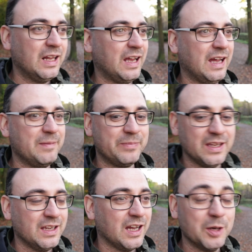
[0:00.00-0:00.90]
I
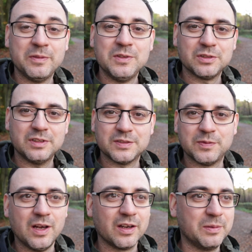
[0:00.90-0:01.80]
hope you've enjoyed this
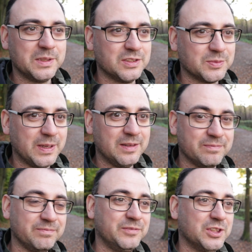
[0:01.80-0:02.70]
vlog, which has been
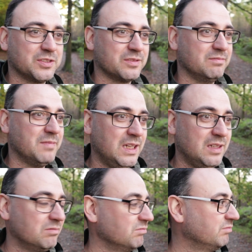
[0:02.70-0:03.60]
just
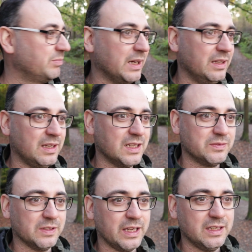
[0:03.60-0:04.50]
me by the edge
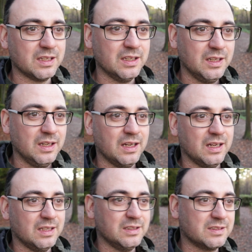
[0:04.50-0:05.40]
of a lake,
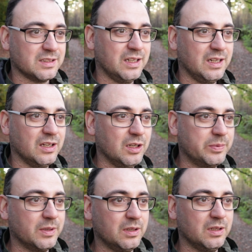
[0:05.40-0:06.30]
and
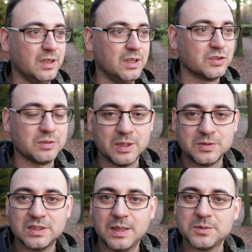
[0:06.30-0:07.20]
hope some of
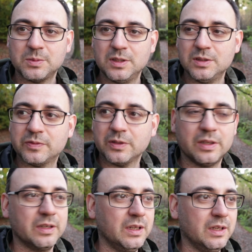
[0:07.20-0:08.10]
those tips were useful.
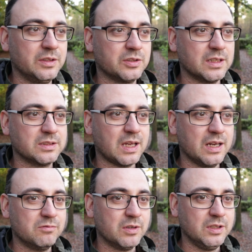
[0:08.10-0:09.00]
Tried to
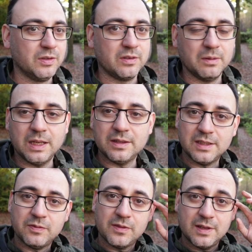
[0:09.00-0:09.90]
kind of run you through it, the
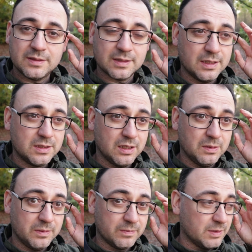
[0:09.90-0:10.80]
different things that I
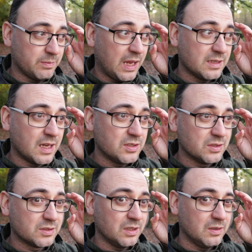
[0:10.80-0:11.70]
do and pay
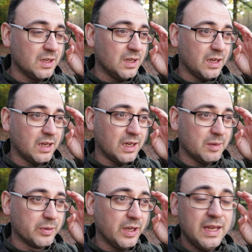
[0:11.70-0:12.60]
attention to,
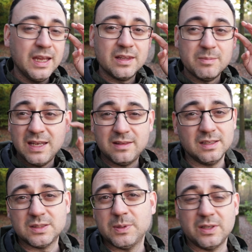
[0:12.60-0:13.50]
but here the main
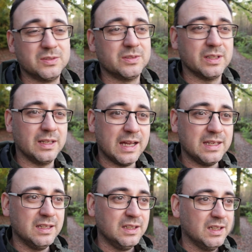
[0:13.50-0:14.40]
thing, to be honest, is the
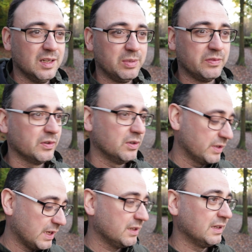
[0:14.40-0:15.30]
light. And before
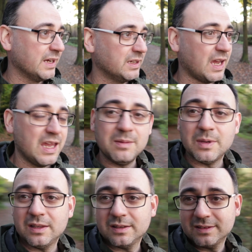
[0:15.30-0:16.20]
that light came,
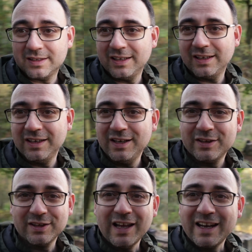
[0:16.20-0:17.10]
and
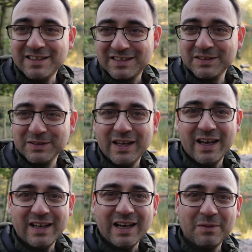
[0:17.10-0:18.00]
the light is still
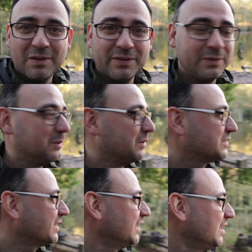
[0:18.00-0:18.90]
there now on the
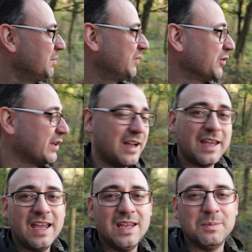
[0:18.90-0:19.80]
water, before that
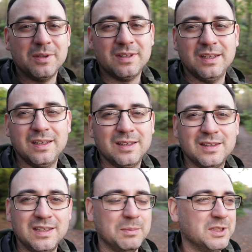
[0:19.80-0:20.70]
came, the
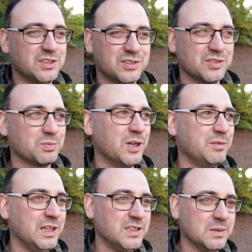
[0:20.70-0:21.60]
images just
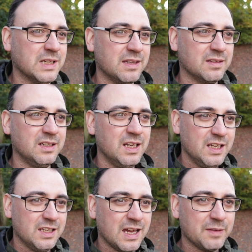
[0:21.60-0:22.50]
weren't really doing anything.
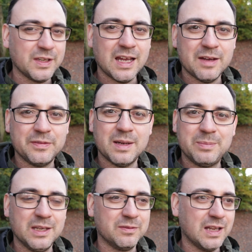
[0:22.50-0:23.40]
You have to have that
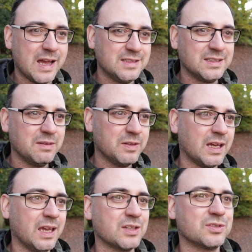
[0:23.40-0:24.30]
bit of light to give it
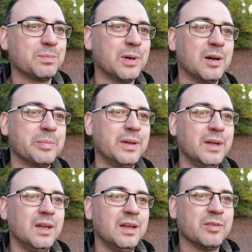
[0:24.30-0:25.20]
that extra pop
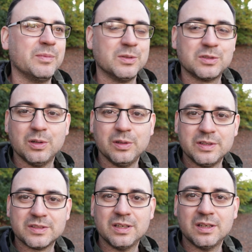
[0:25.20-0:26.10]
from those
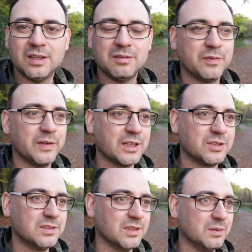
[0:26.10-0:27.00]
colours and the
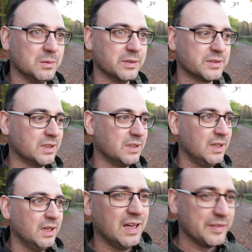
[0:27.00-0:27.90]
reflections in the water.
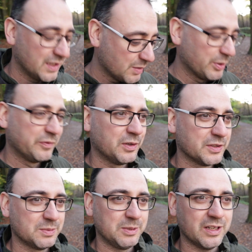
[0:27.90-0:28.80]
I think above
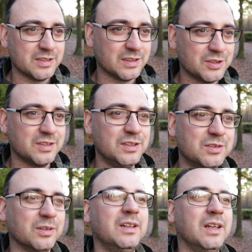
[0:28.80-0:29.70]
all, to be honest, I just
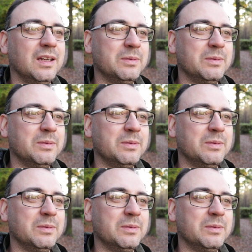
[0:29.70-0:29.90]
enjoyed it.